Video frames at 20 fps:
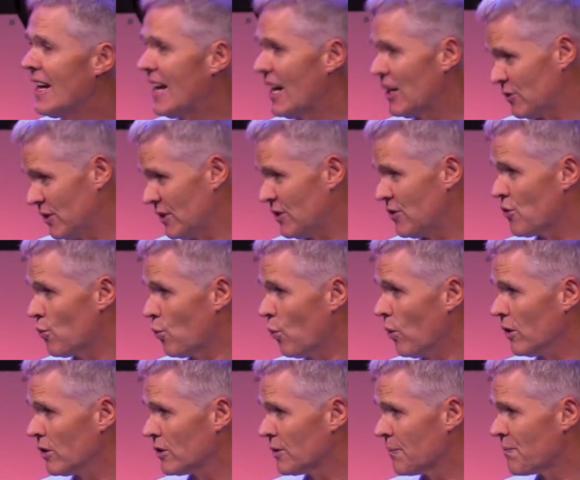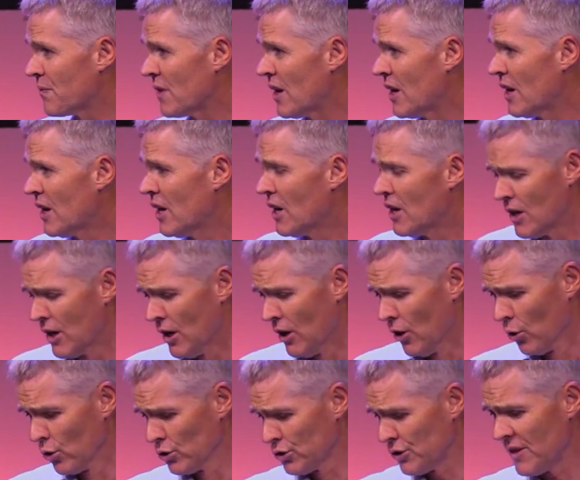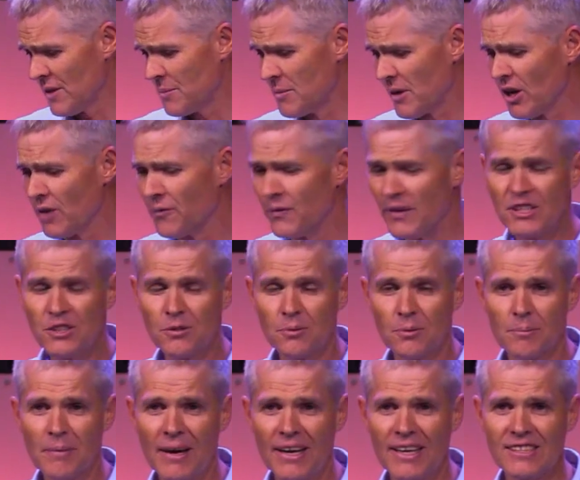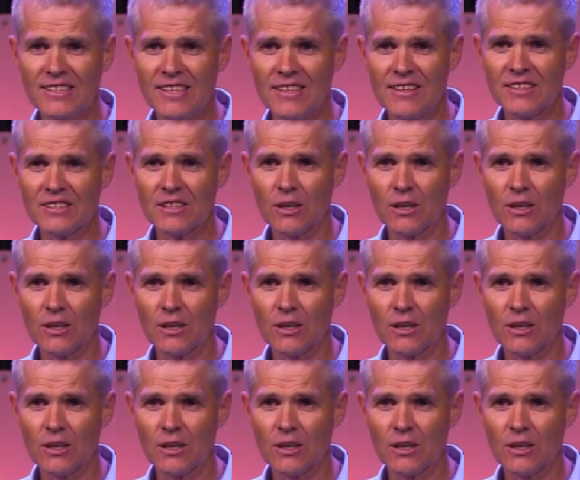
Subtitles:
out into the world. Also, in the middle of each magazine,